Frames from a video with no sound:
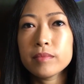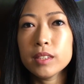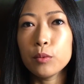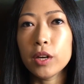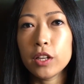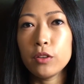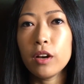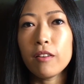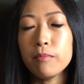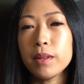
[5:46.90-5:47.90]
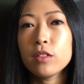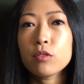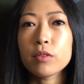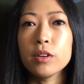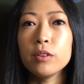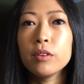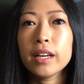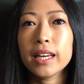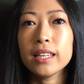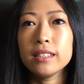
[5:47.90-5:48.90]
what you have been through.
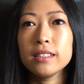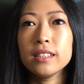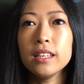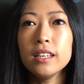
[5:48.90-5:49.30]
And